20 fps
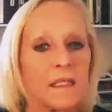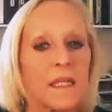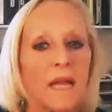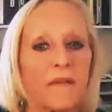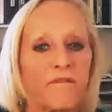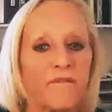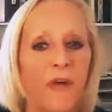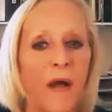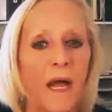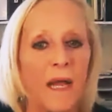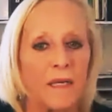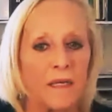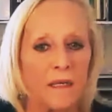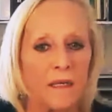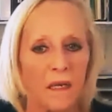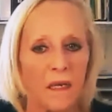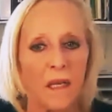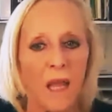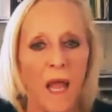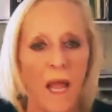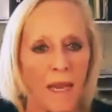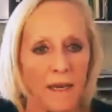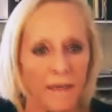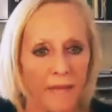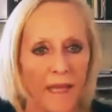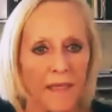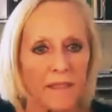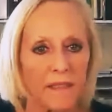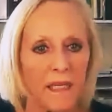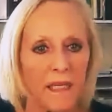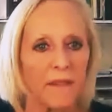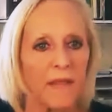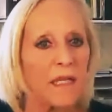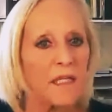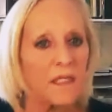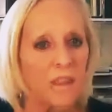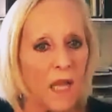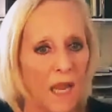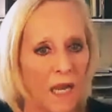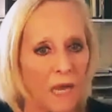It's that fine line, that
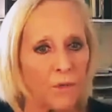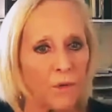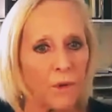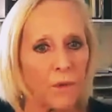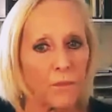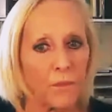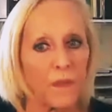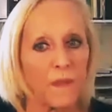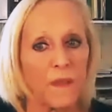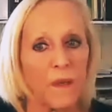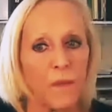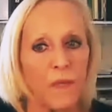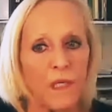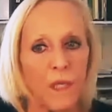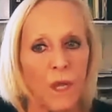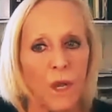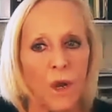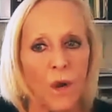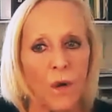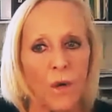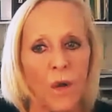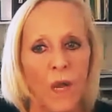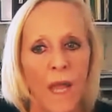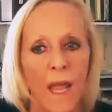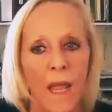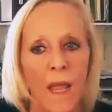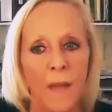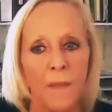that tightrope that we know,